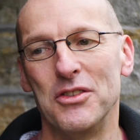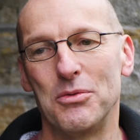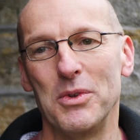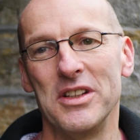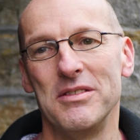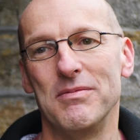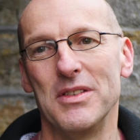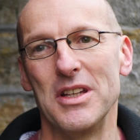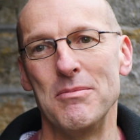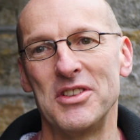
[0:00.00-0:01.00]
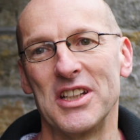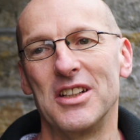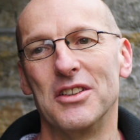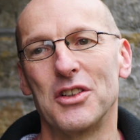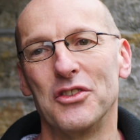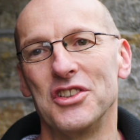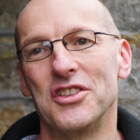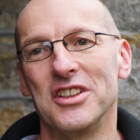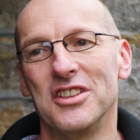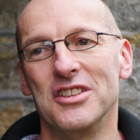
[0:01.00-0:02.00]
and we in particular have
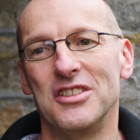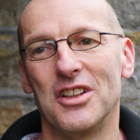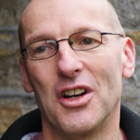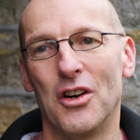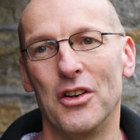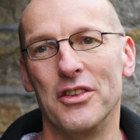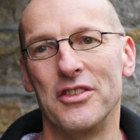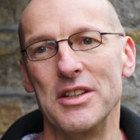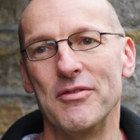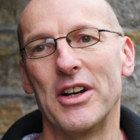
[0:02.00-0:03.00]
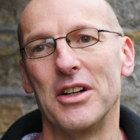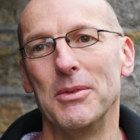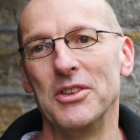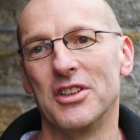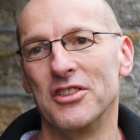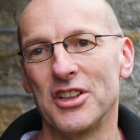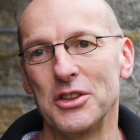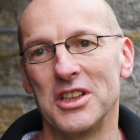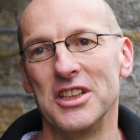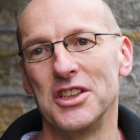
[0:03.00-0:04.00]
concentrated on the environment and
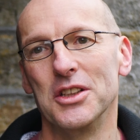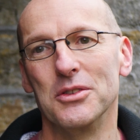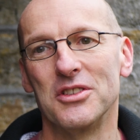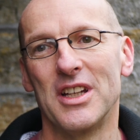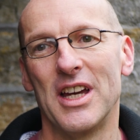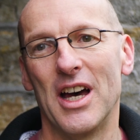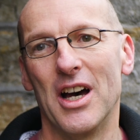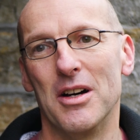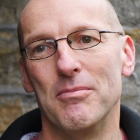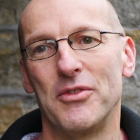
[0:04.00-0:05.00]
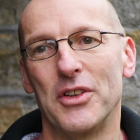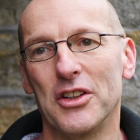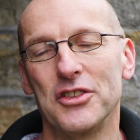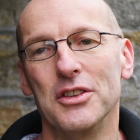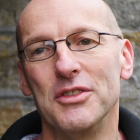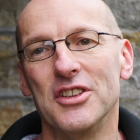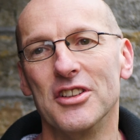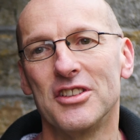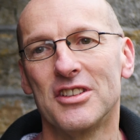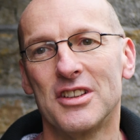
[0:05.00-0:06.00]
social issues um, for our services.